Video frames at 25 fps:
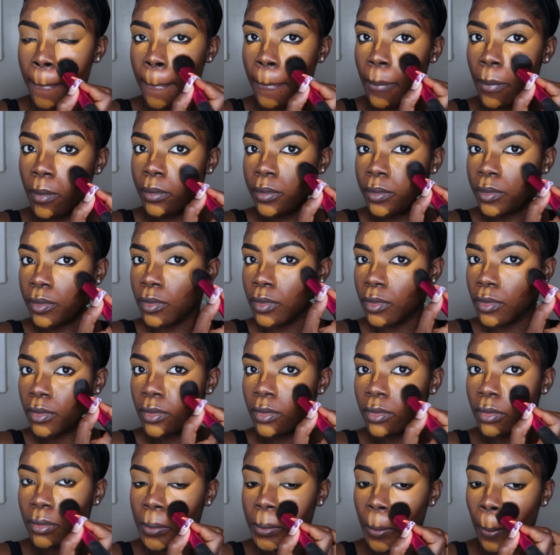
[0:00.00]

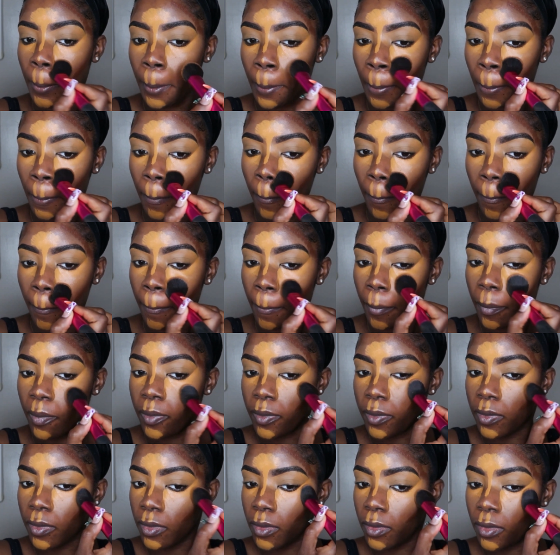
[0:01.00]
However, I'm going to
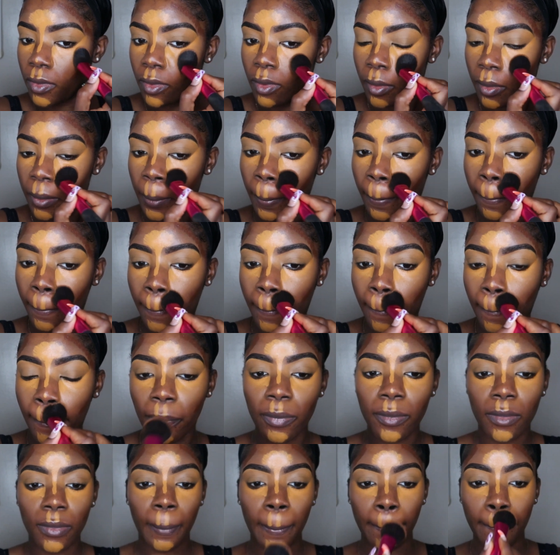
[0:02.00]
use a beauty
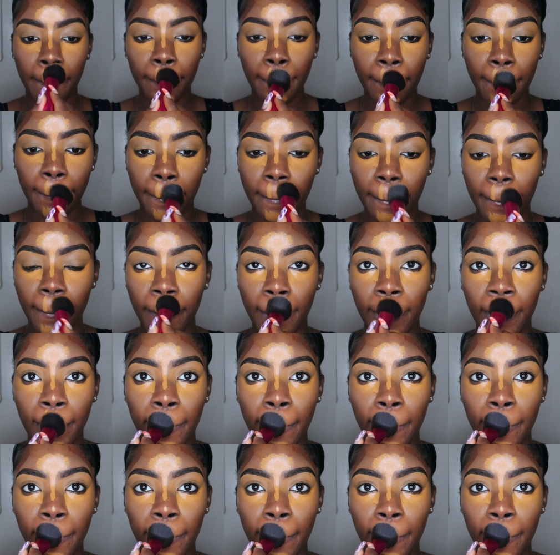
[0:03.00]
blender to